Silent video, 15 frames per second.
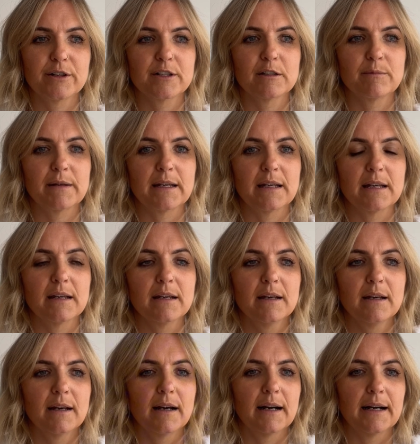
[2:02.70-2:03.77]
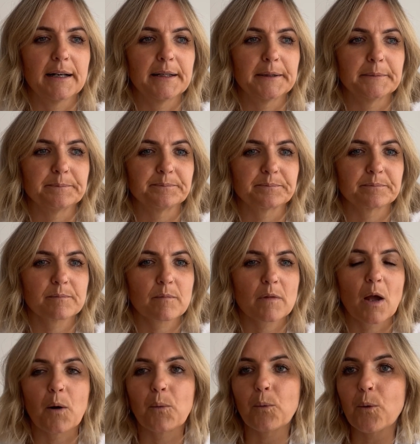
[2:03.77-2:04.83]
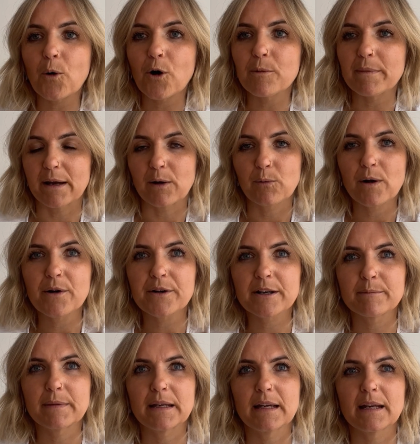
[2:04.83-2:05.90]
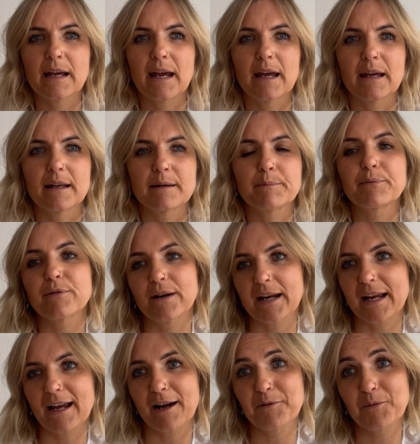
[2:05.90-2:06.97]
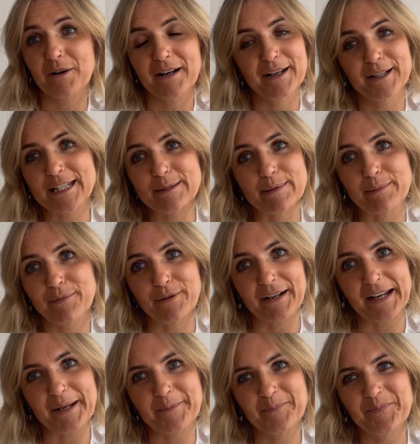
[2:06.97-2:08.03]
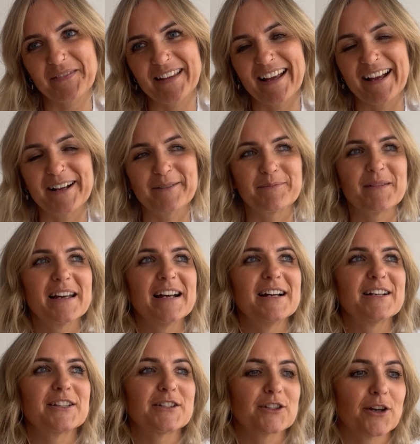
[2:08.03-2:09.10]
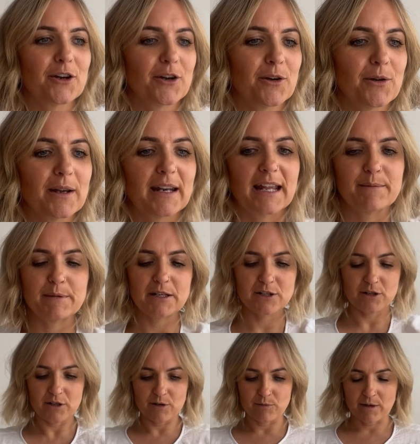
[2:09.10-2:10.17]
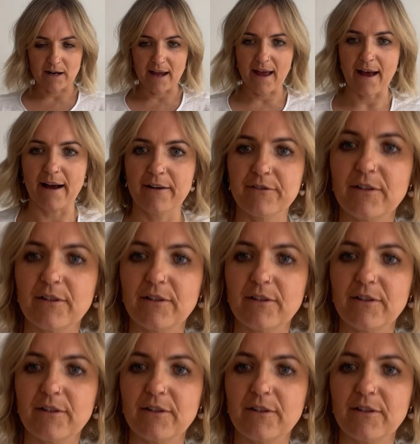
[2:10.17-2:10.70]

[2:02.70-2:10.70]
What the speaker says: to be warm and welcoming and pretty. I wanted it to be pretty. So let me show you what I have.